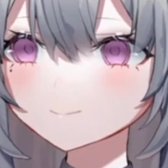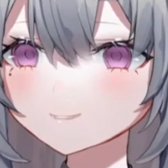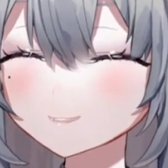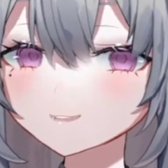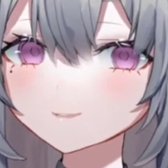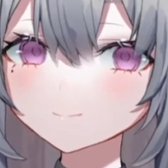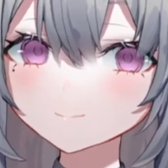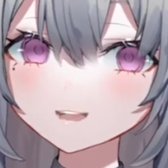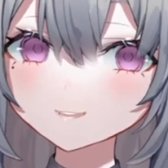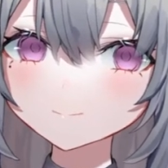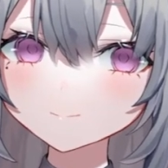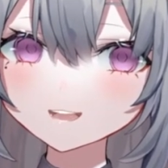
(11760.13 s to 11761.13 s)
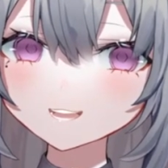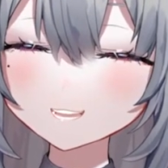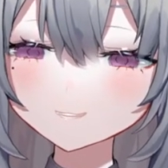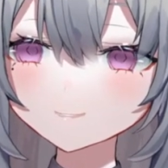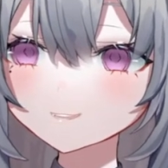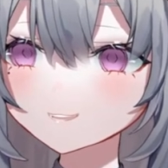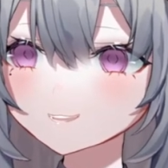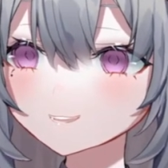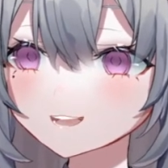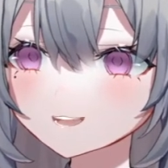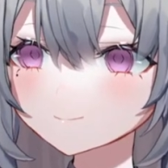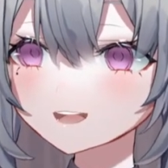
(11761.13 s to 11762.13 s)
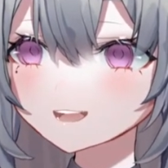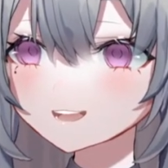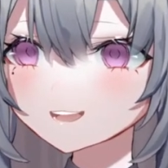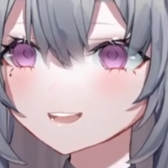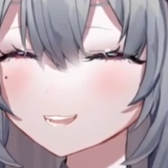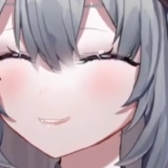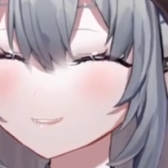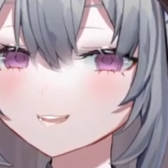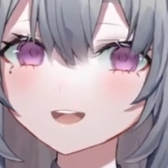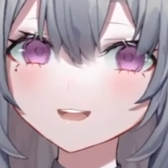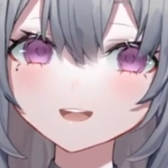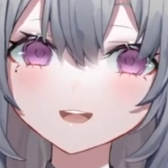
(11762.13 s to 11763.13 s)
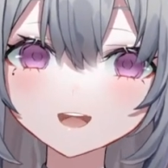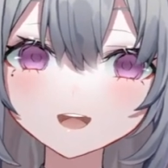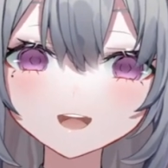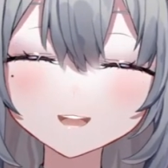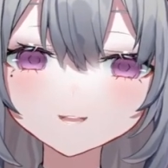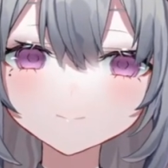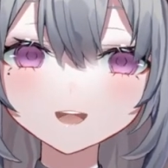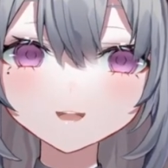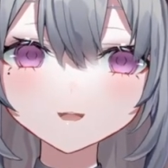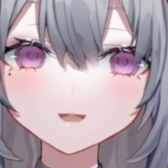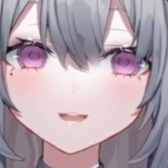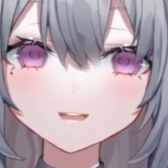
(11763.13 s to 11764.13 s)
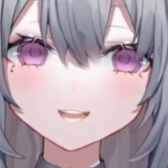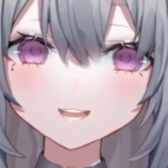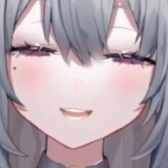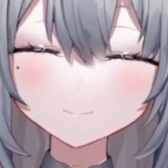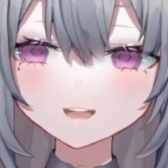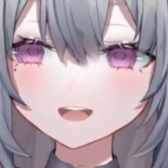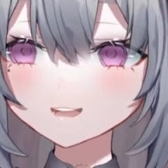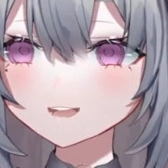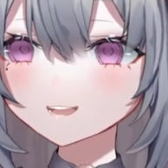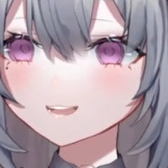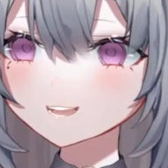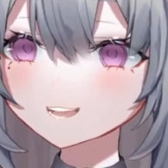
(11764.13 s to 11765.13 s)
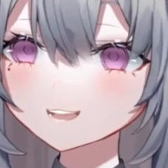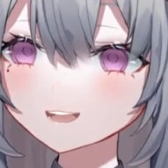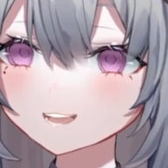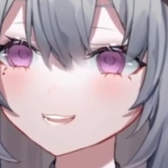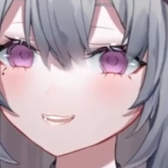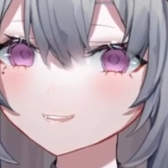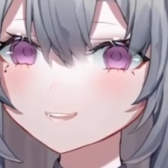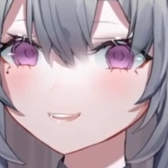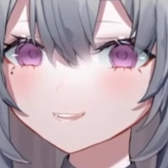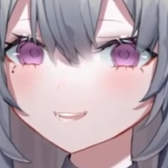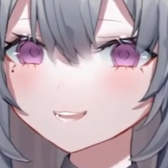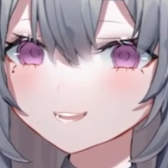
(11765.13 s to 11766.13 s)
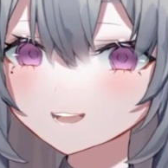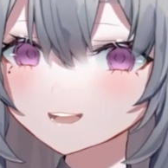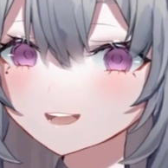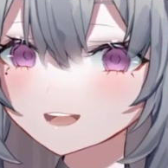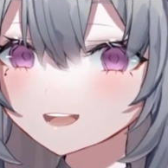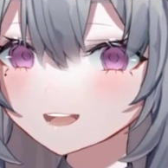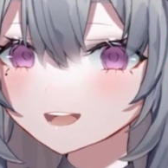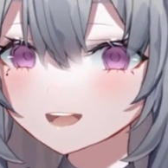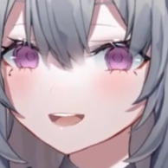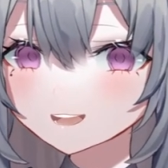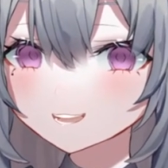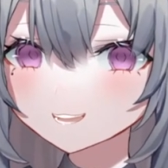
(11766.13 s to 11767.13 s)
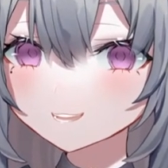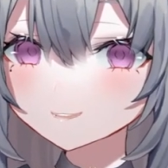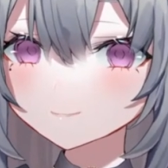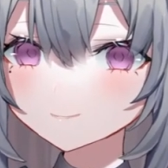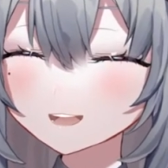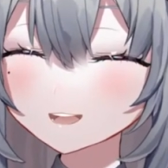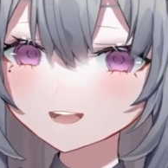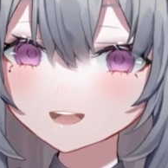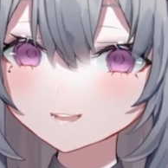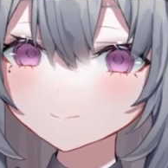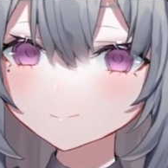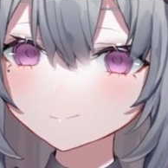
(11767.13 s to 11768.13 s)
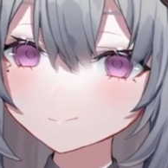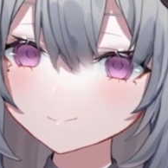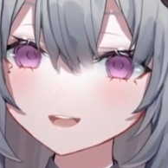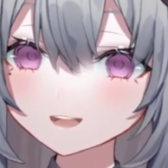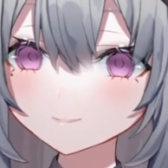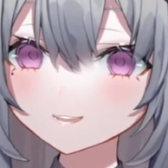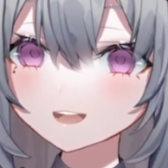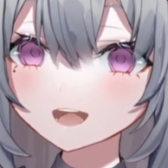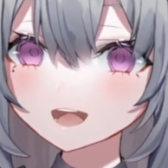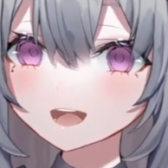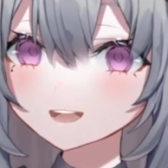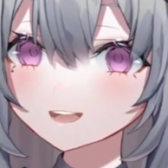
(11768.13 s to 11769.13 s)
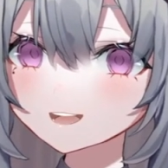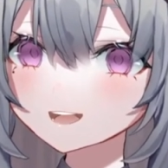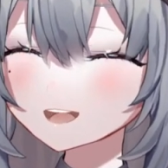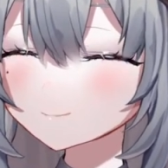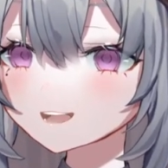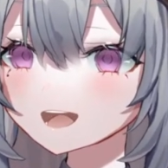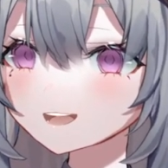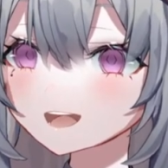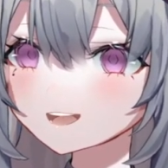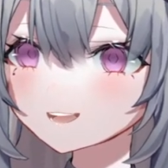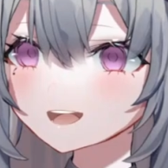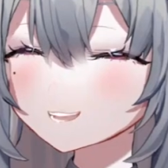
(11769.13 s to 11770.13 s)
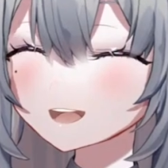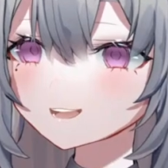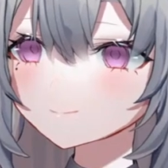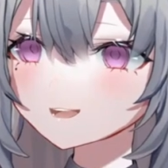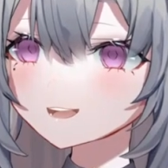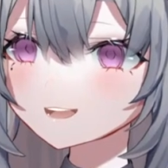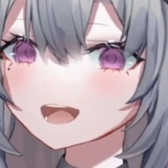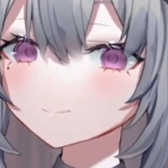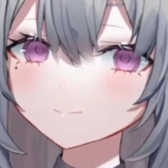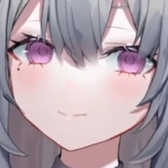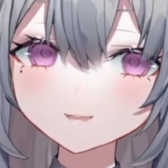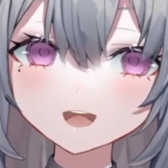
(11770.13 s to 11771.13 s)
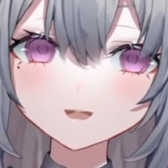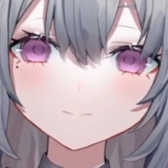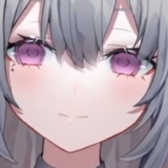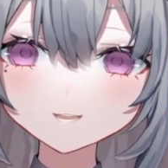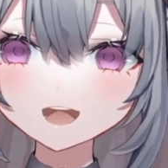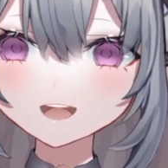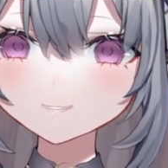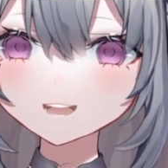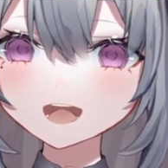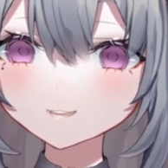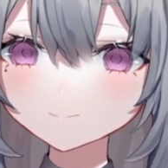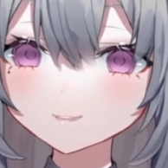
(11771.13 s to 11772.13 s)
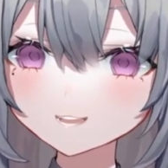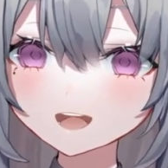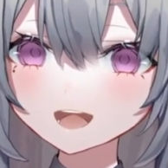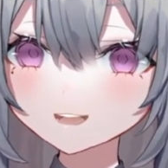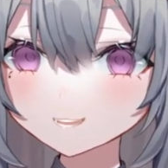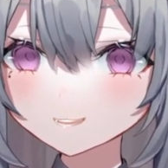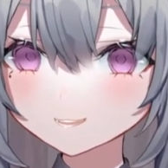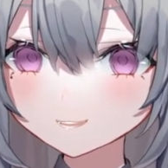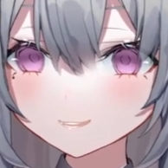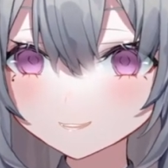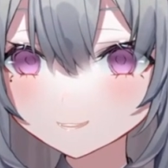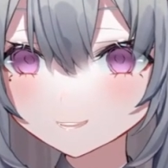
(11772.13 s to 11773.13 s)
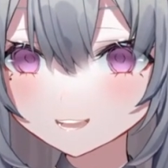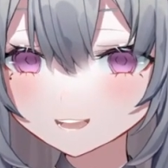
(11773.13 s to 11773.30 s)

so much. My stomach hurts, or not like like my core. My core hurts. It's so funny. I'm glad. I'm glad that you guys had a fun time too. I hope you guys laughed a lot too.